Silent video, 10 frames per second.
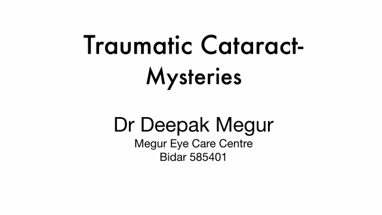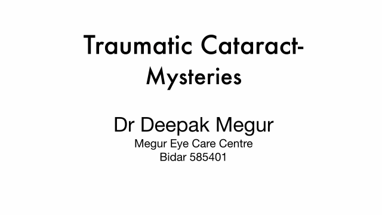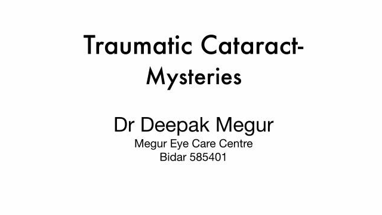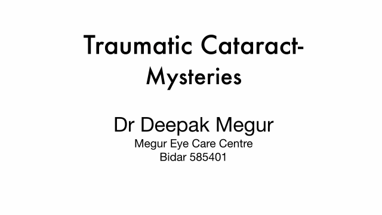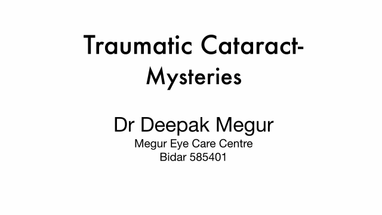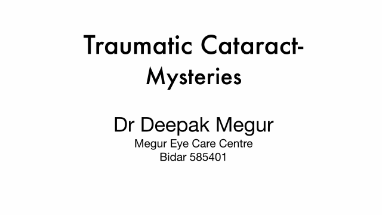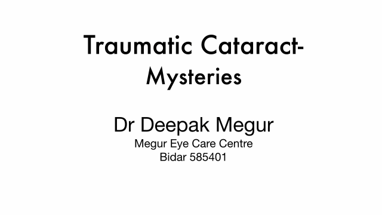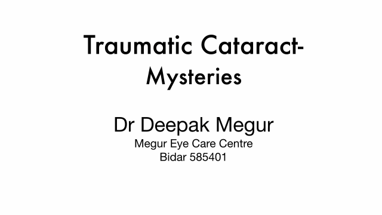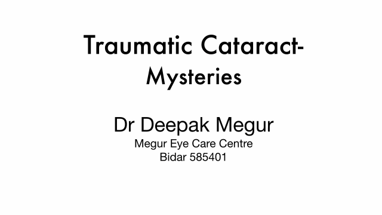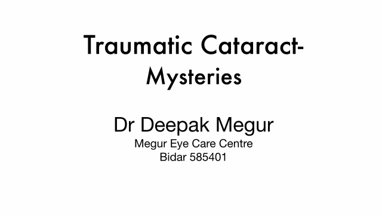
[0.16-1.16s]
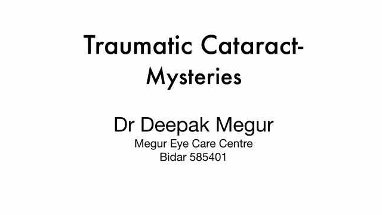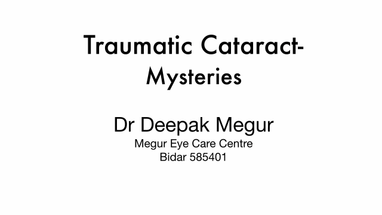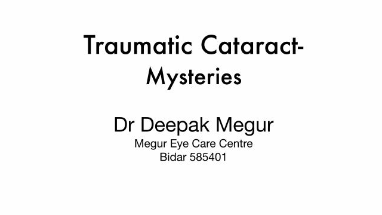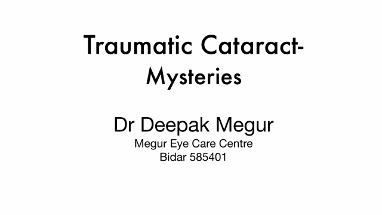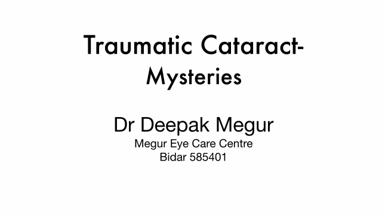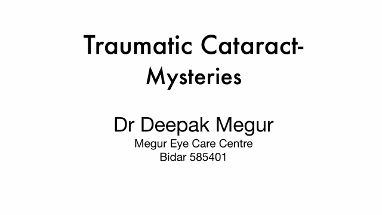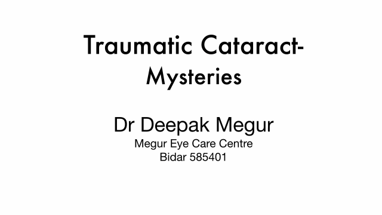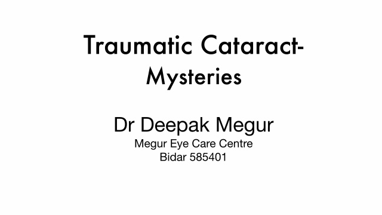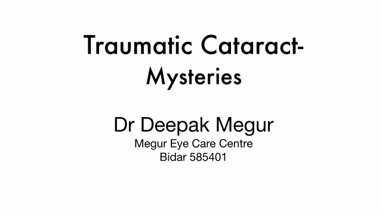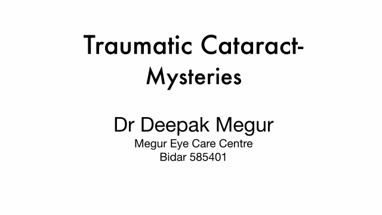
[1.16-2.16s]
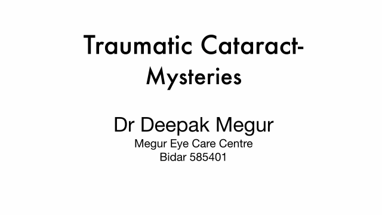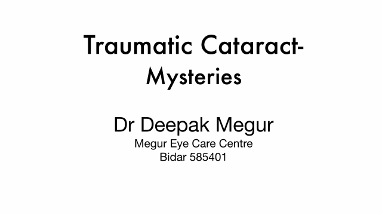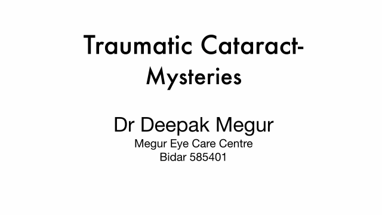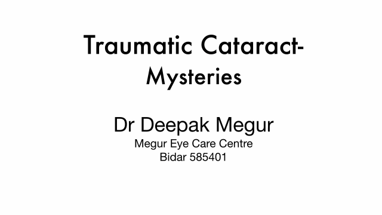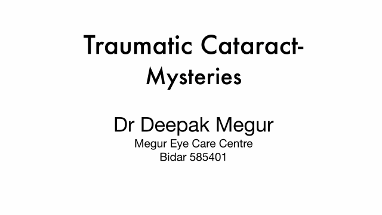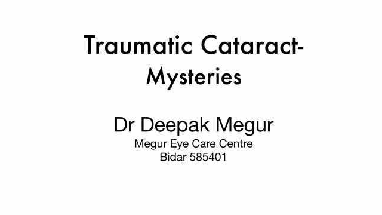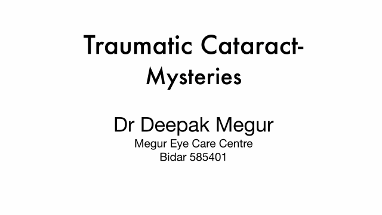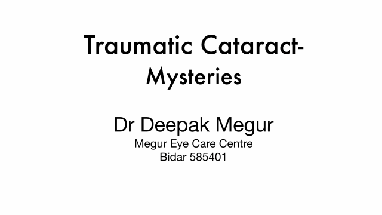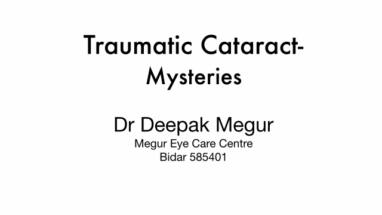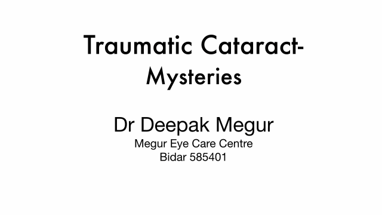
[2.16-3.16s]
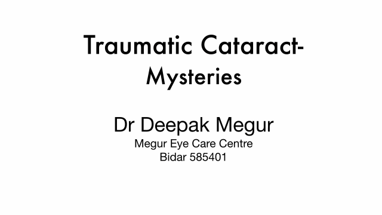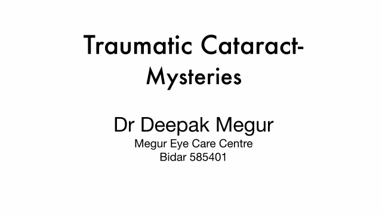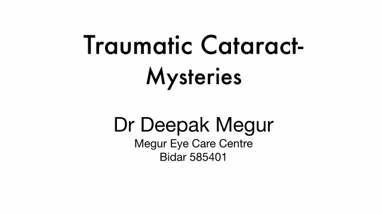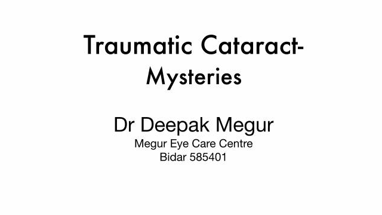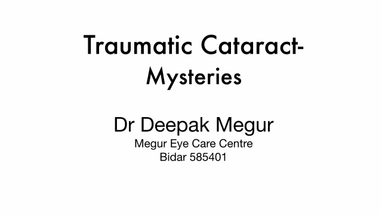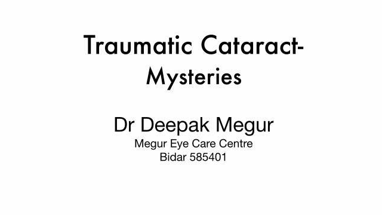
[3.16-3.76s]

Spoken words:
Nobody's mouth can be seen.